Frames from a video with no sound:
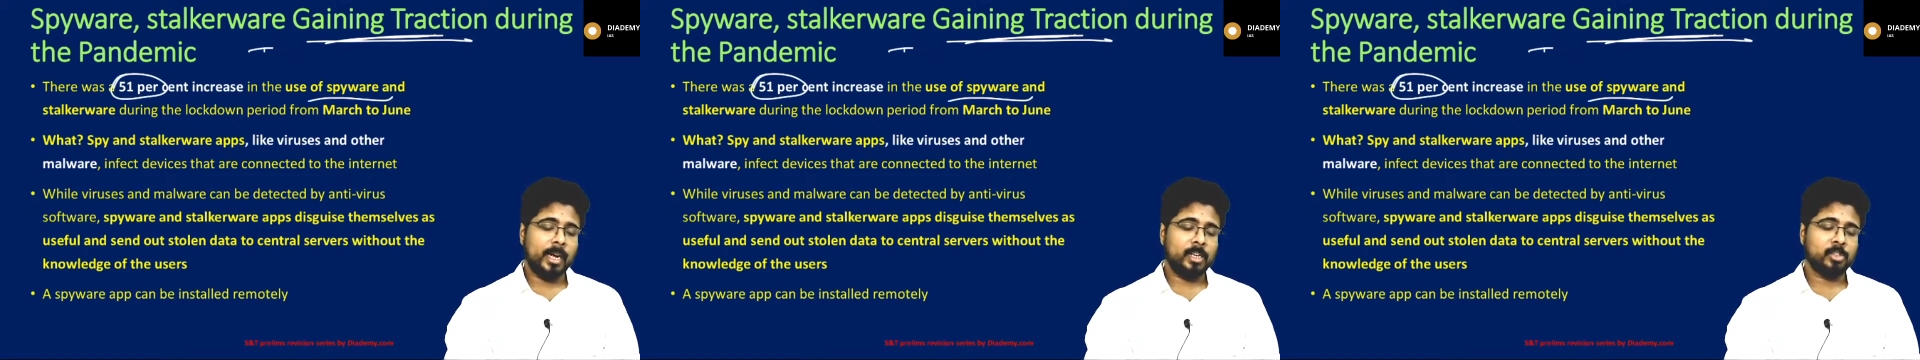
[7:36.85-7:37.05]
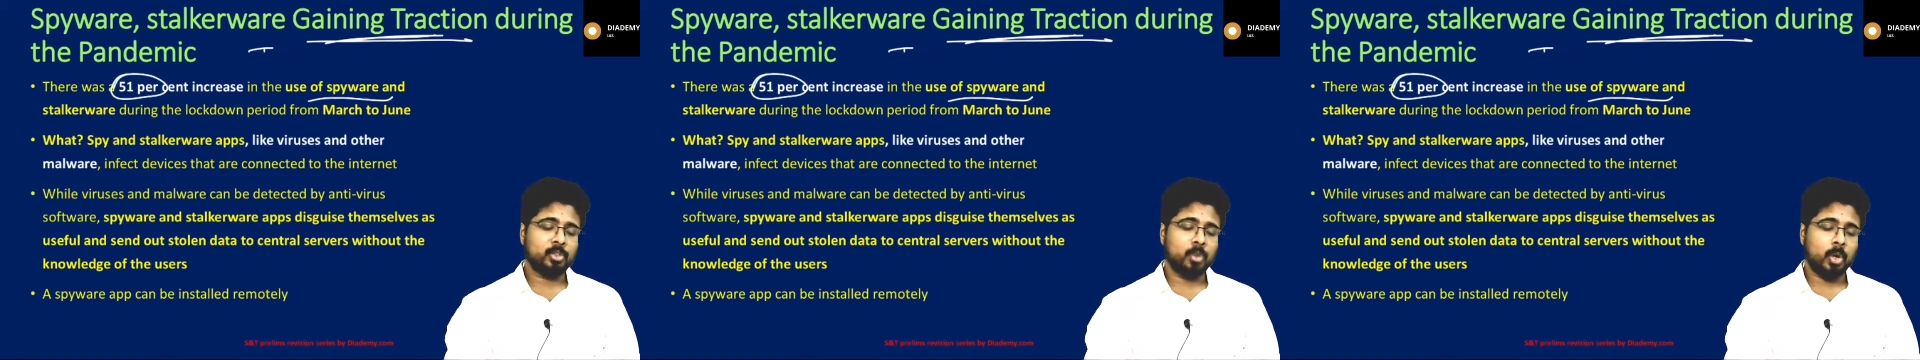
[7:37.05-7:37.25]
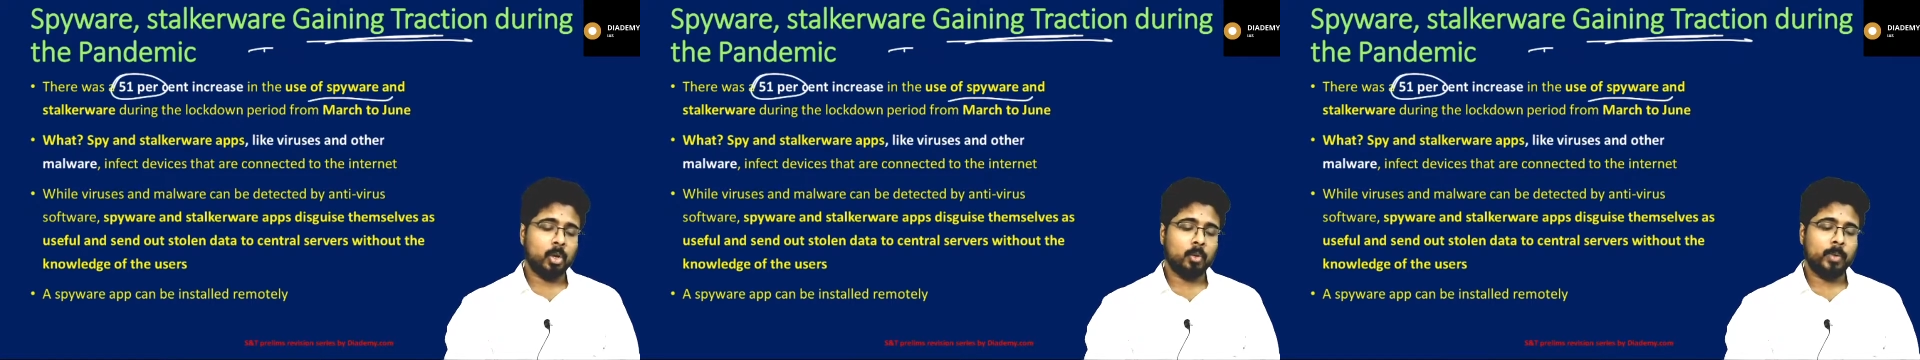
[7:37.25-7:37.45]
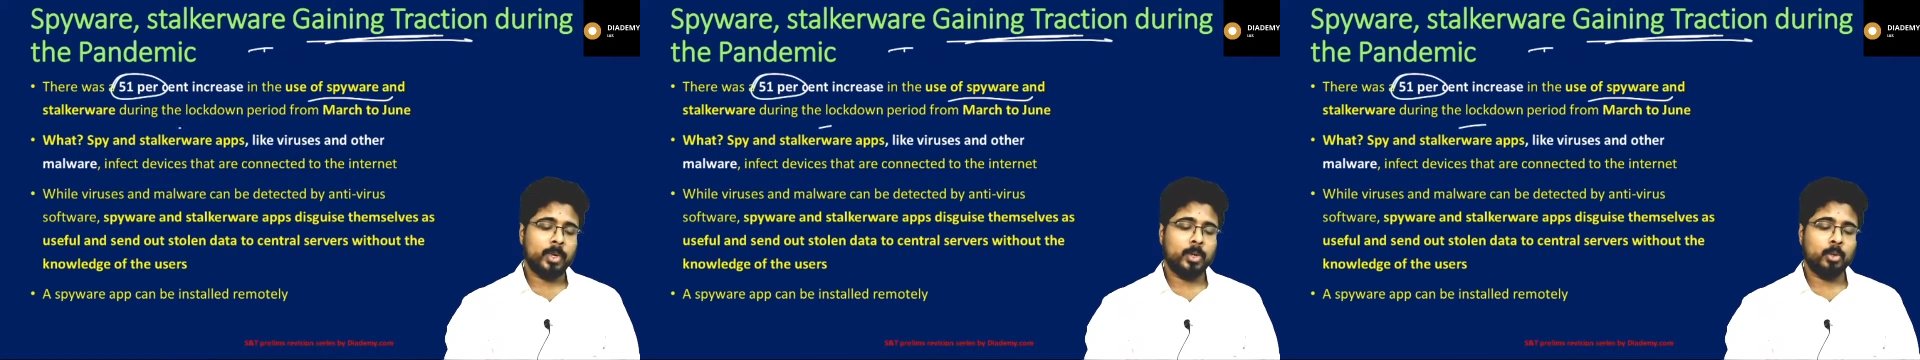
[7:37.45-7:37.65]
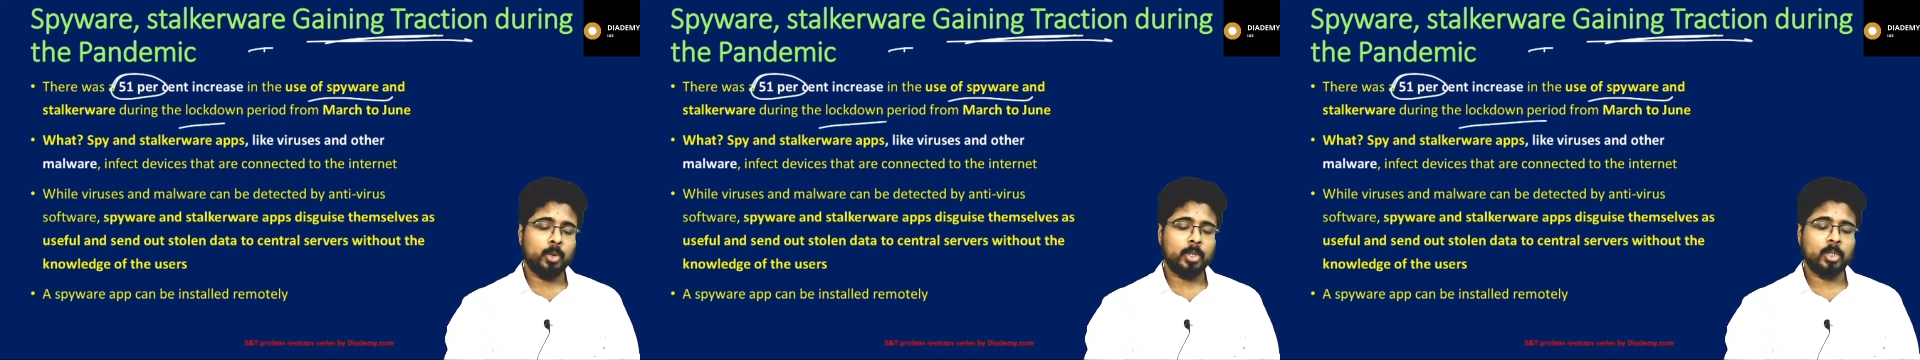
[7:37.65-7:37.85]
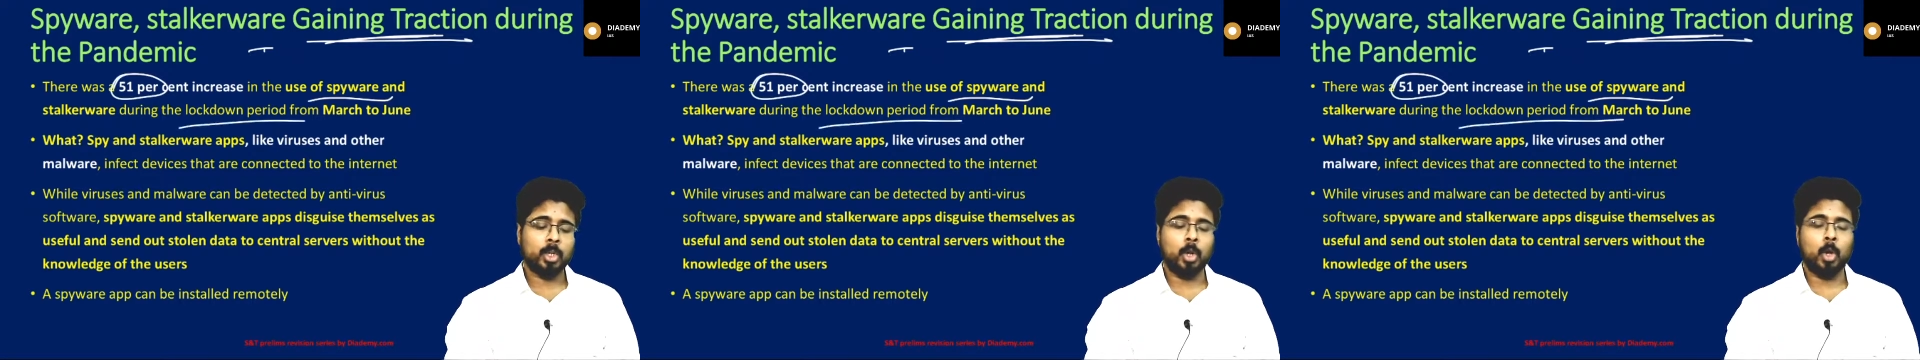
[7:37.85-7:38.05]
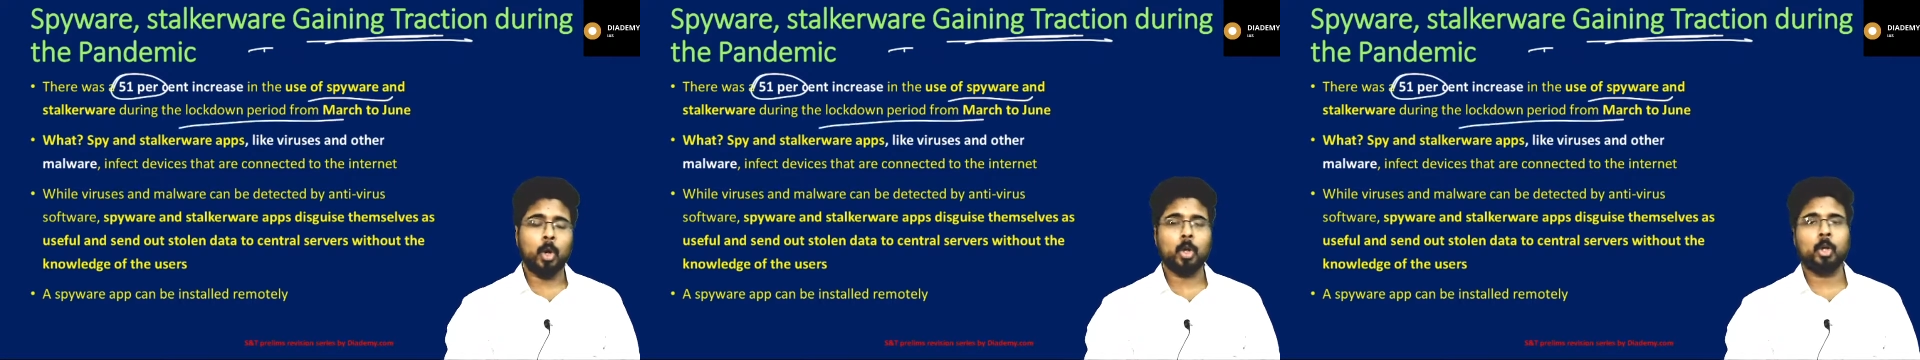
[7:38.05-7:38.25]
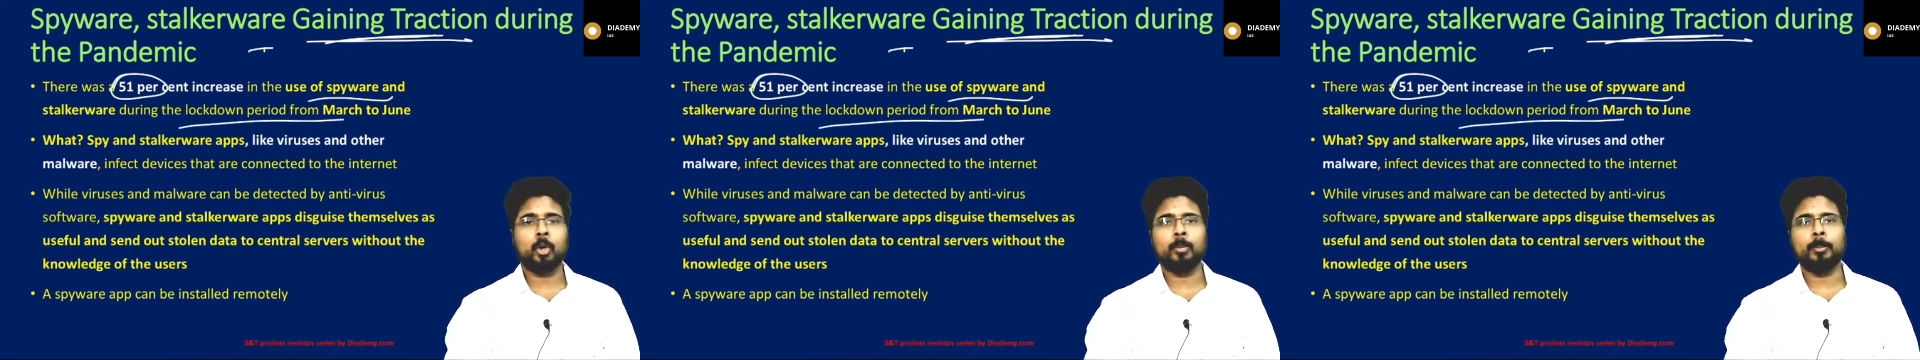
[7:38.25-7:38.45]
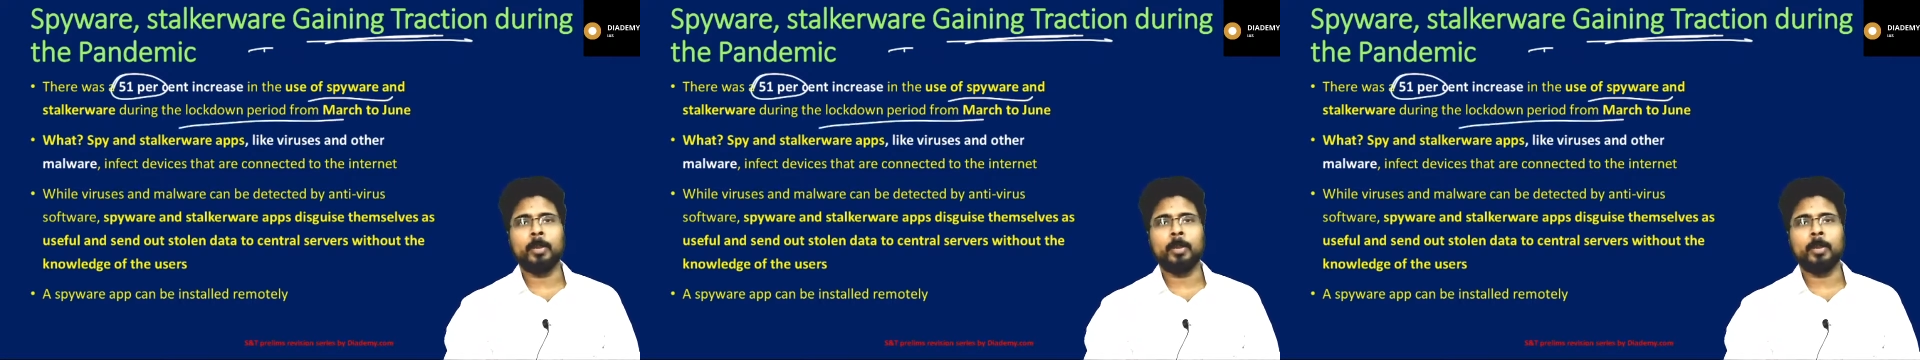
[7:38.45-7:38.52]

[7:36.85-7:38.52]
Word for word: and stalkware during the lockdown